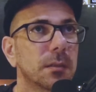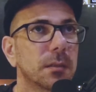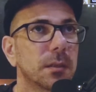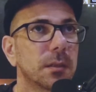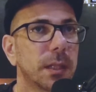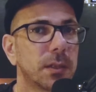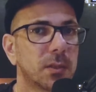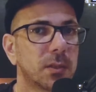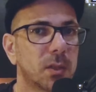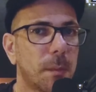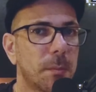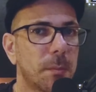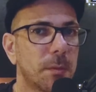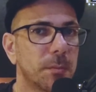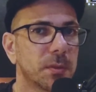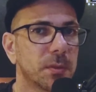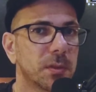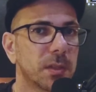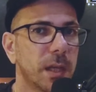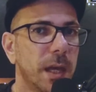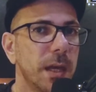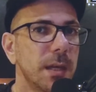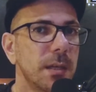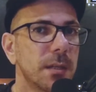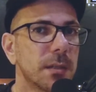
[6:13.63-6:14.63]
The next common
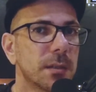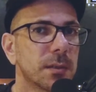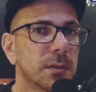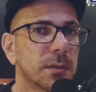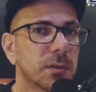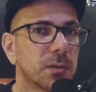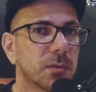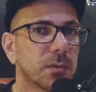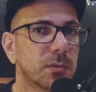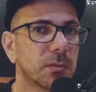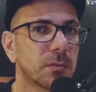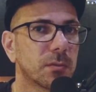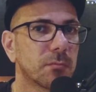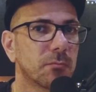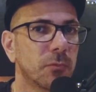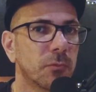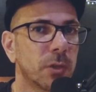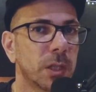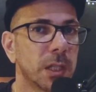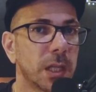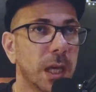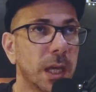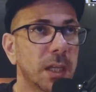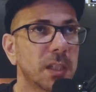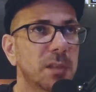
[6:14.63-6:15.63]
mistake is
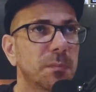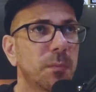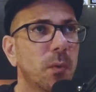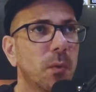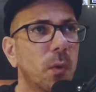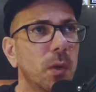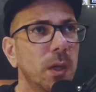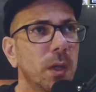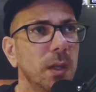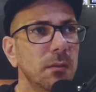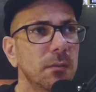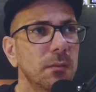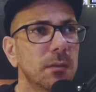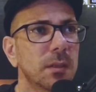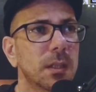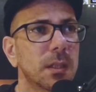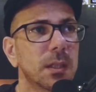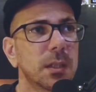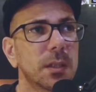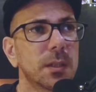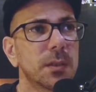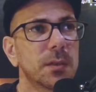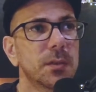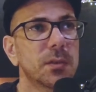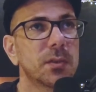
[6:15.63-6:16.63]
really exporting.
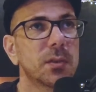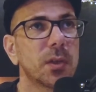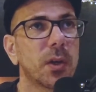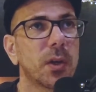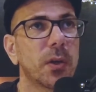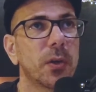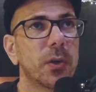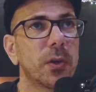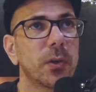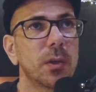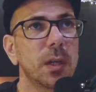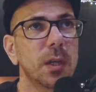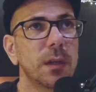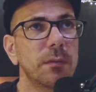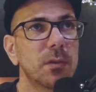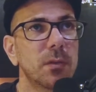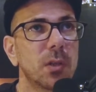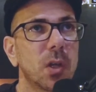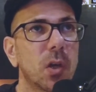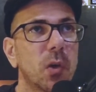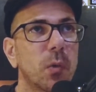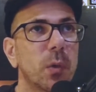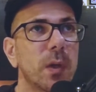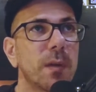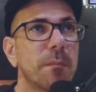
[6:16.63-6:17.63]
So even
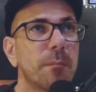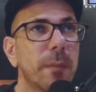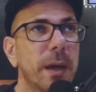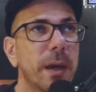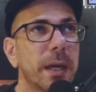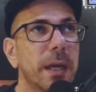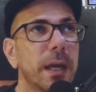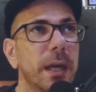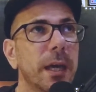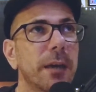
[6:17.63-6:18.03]
though we may